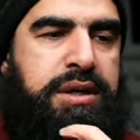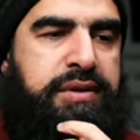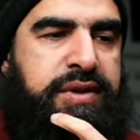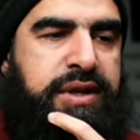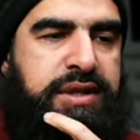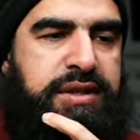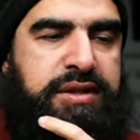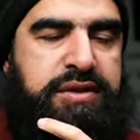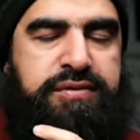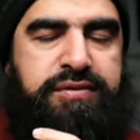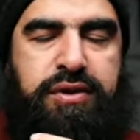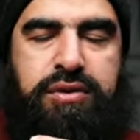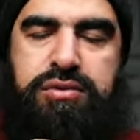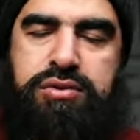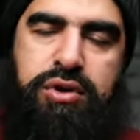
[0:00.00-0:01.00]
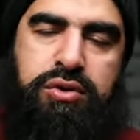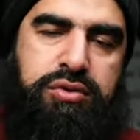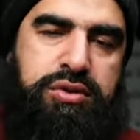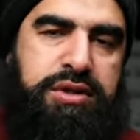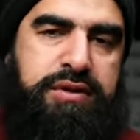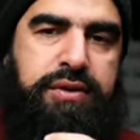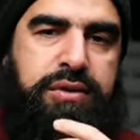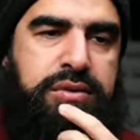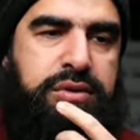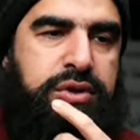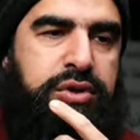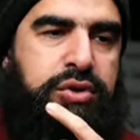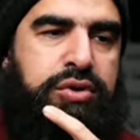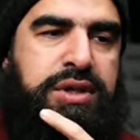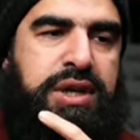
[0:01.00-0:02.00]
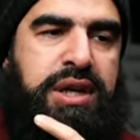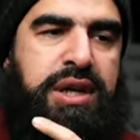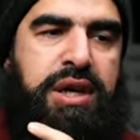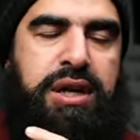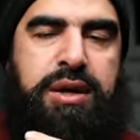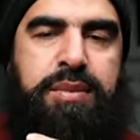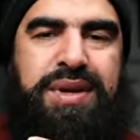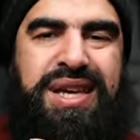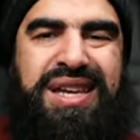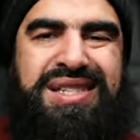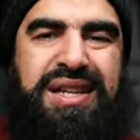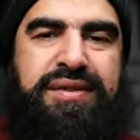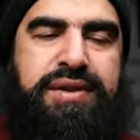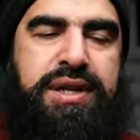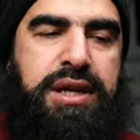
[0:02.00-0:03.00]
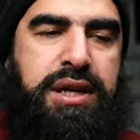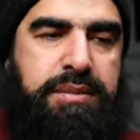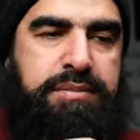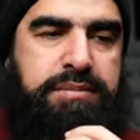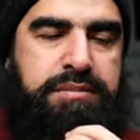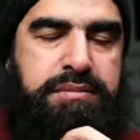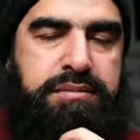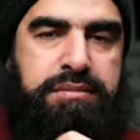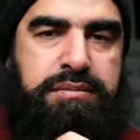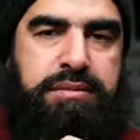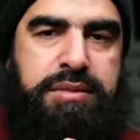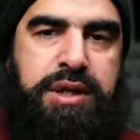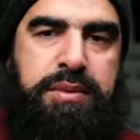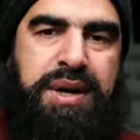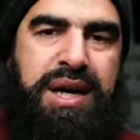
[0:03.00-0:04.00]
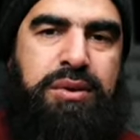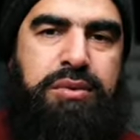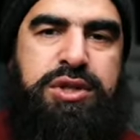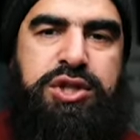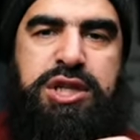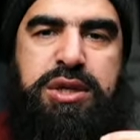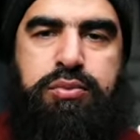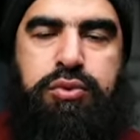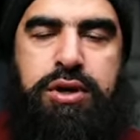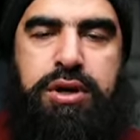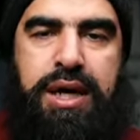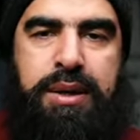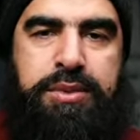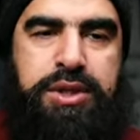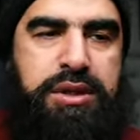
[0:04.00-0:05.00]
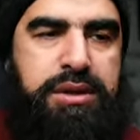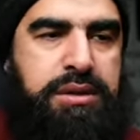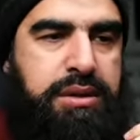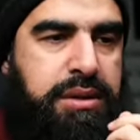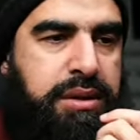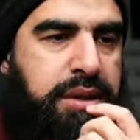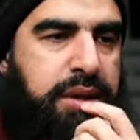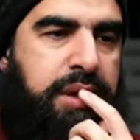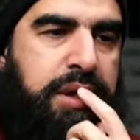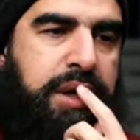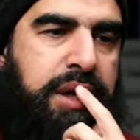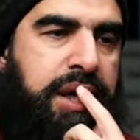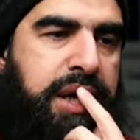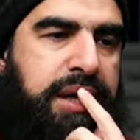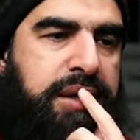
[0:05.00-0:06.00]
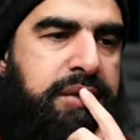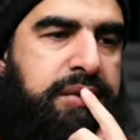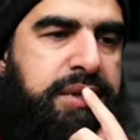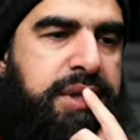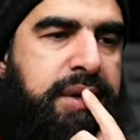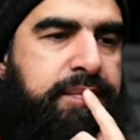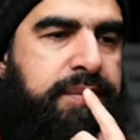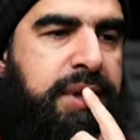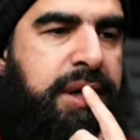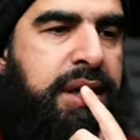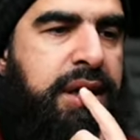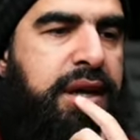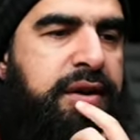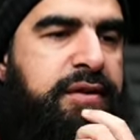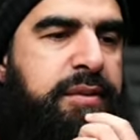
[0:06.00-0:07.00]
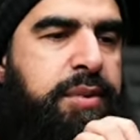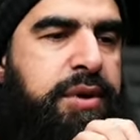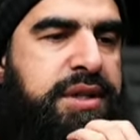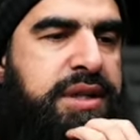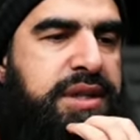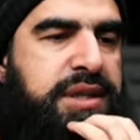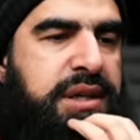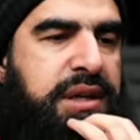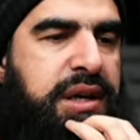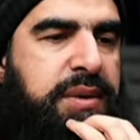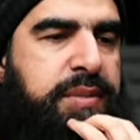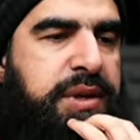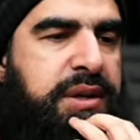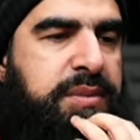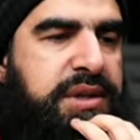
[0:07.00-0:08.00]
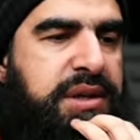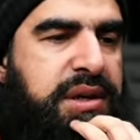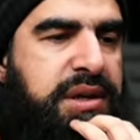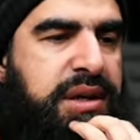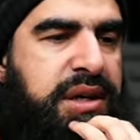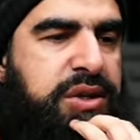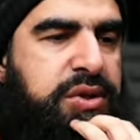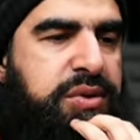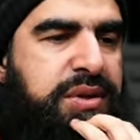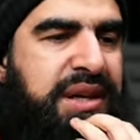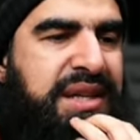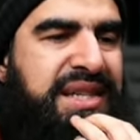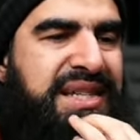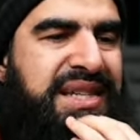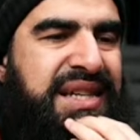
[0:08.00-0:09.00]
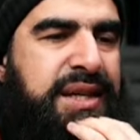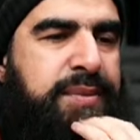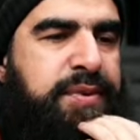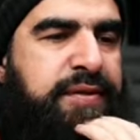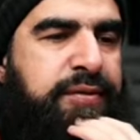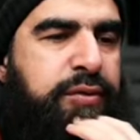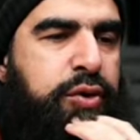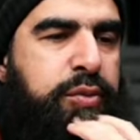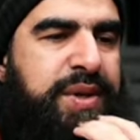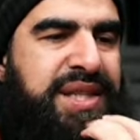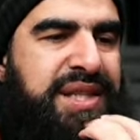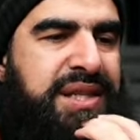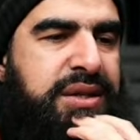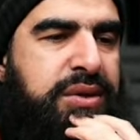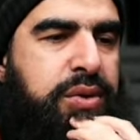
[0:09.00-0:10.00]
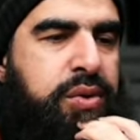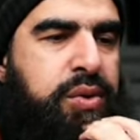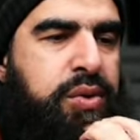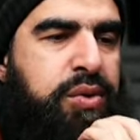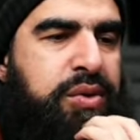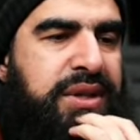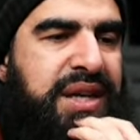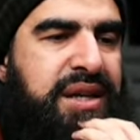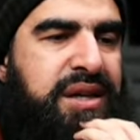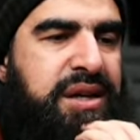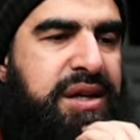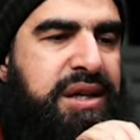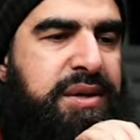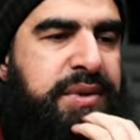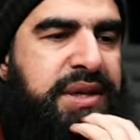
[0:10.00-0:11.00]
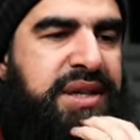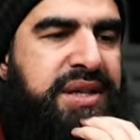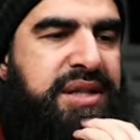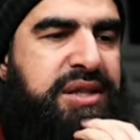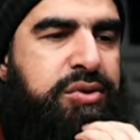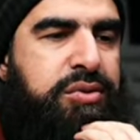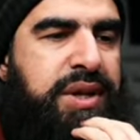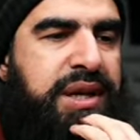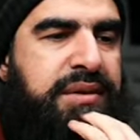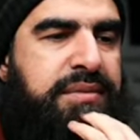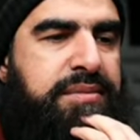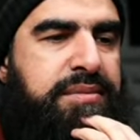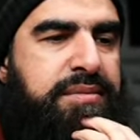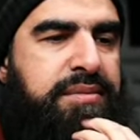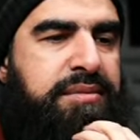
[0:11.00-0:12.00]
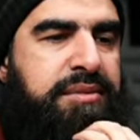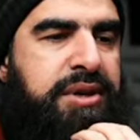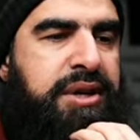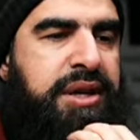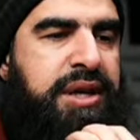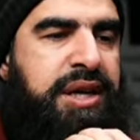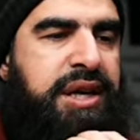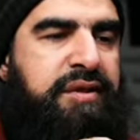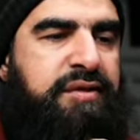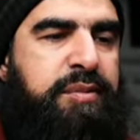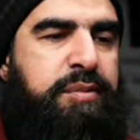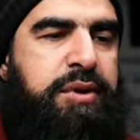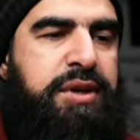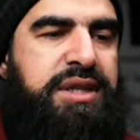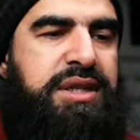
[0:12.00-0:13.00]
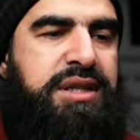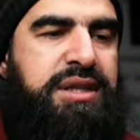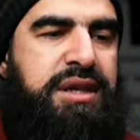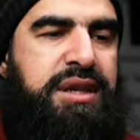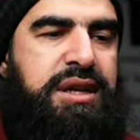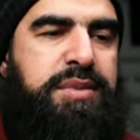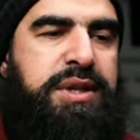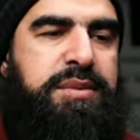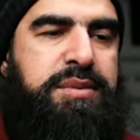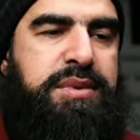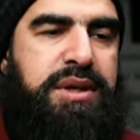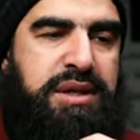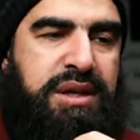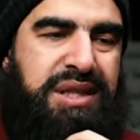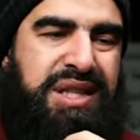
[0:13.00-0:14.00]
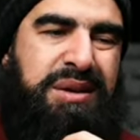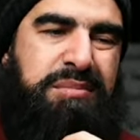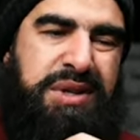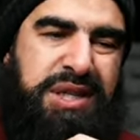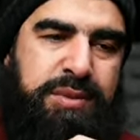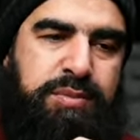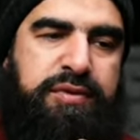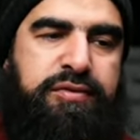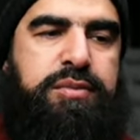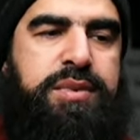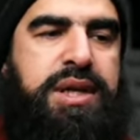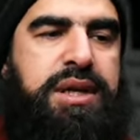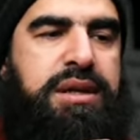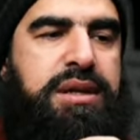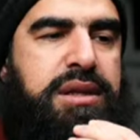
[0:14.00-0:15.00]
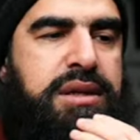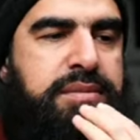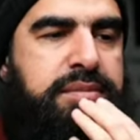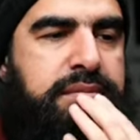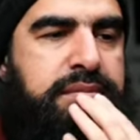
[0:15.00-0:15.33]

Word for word: If he doesn't use phone, don't use the phone. Use an alarm. Get yourself an alarm. You can buy one cheap one on Amazon and use that. If a person's salah becomes qada, do they still perform it or they can't because it's too late? If a person's salah becomes qada, they must perform their qada.